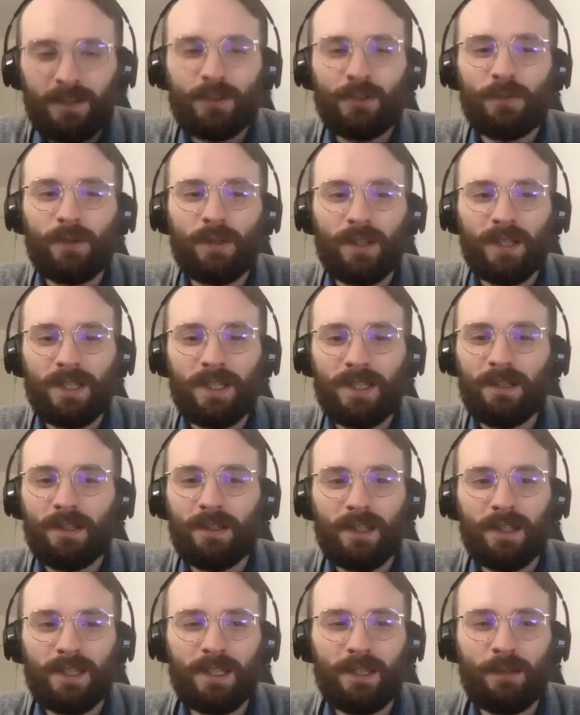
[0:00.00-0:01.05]
sure. That's
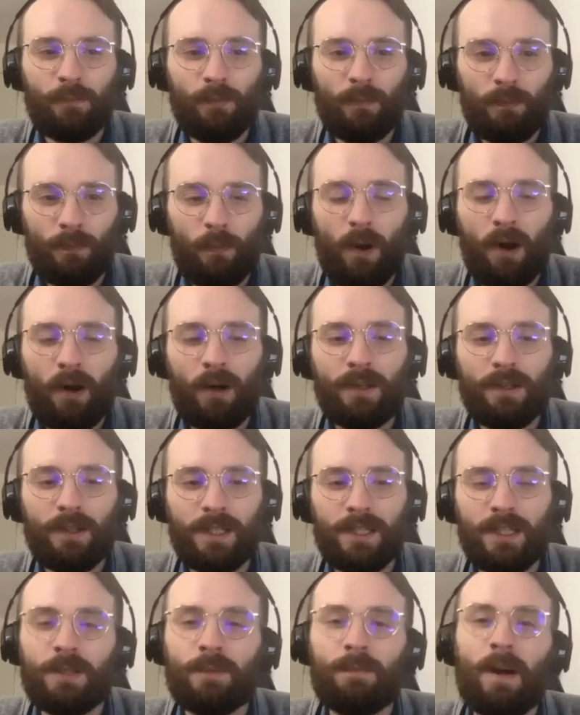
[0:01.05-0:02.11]

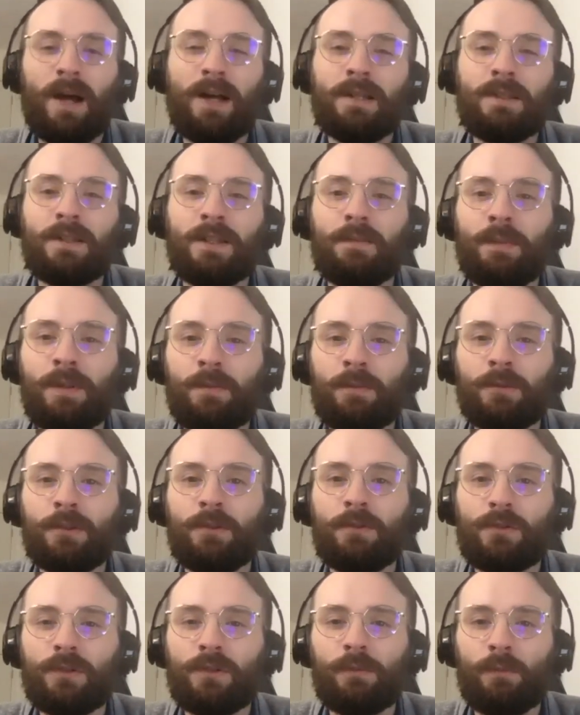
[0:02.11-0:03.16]
a spot that people
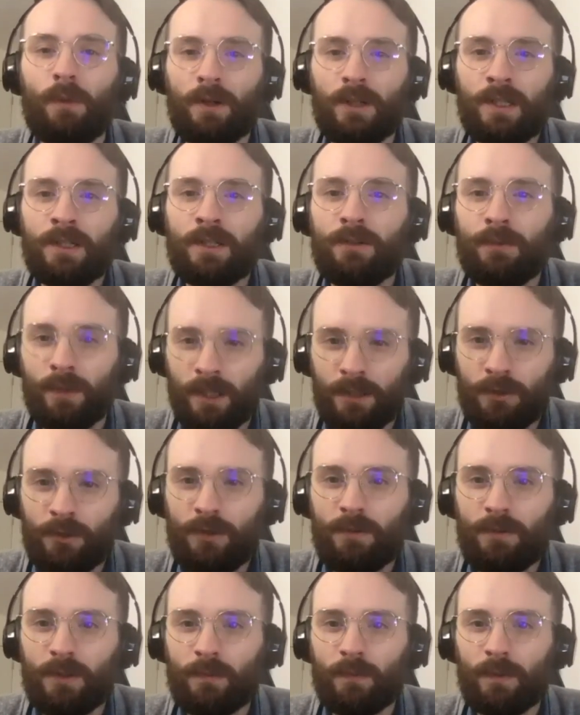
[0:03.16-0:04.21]
usually run into an
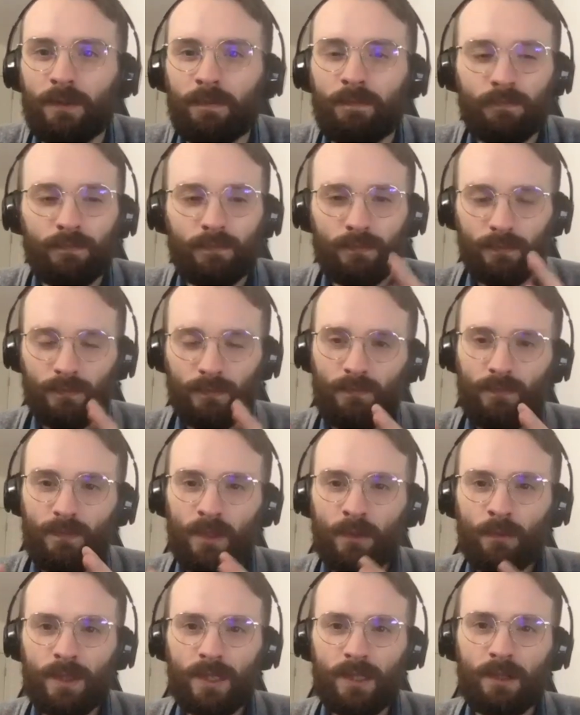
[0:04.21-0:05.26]
issue is when
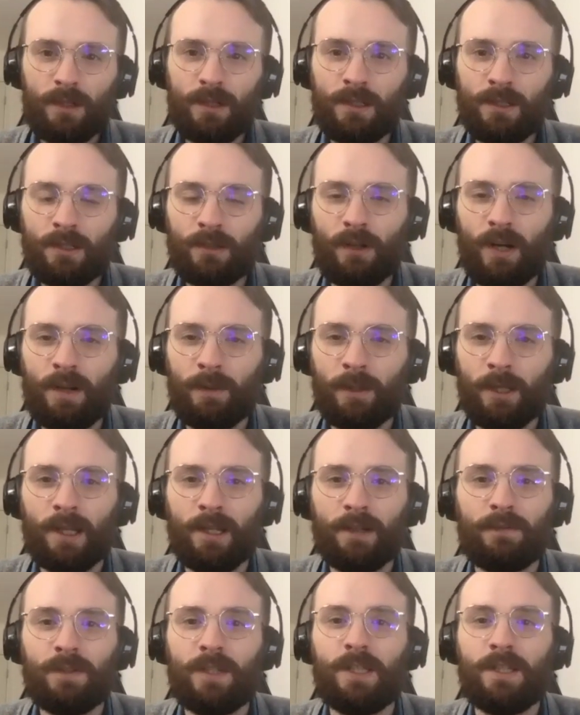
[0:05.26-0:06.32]
we start describing
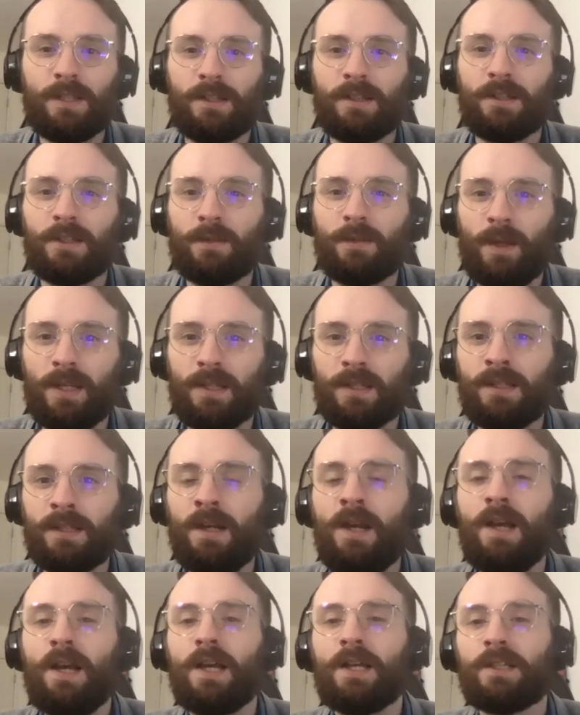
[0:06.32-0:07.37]
NFTs in the space
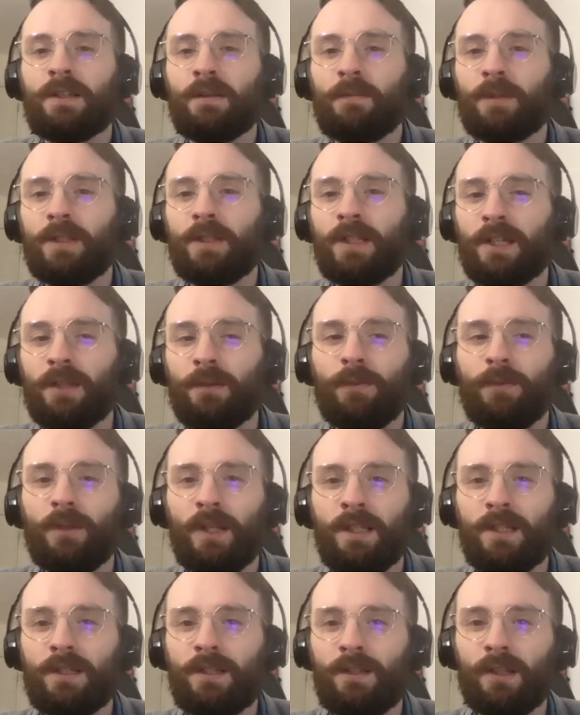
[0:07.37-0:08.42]
as something that can
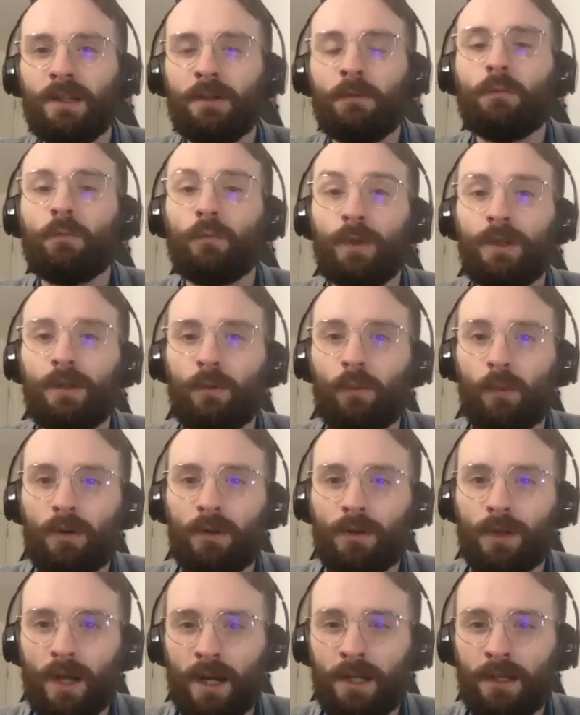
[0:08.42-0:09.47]
relate to like real
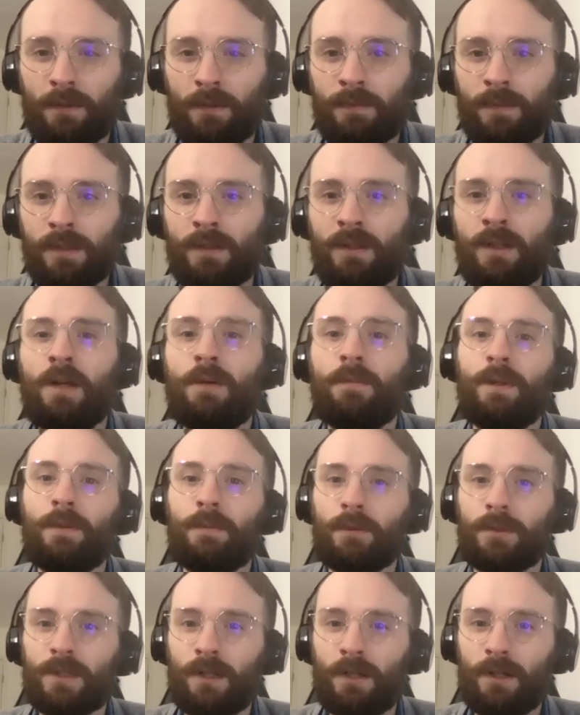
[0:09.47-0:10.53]
world items.
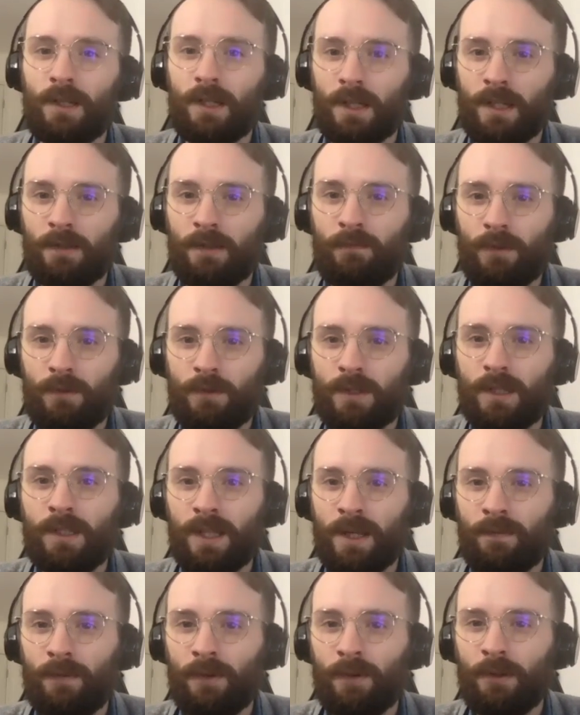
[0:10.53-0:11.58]
People start to get confused in
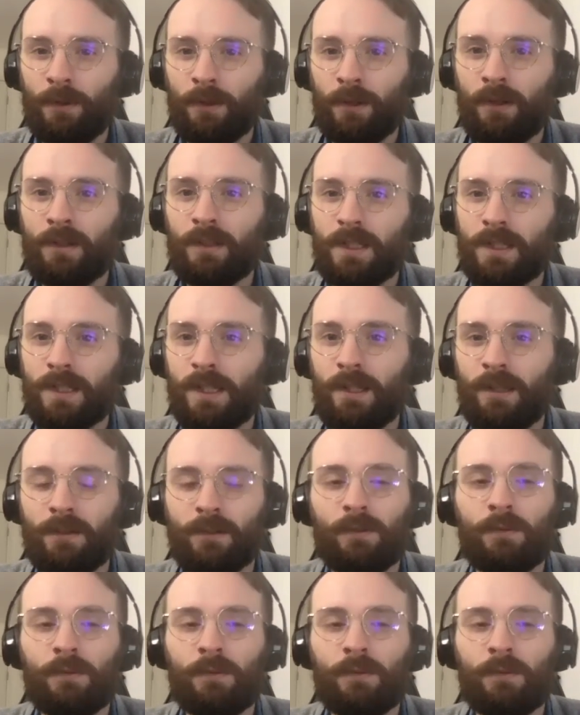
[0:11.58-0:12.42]
that very regard. They say,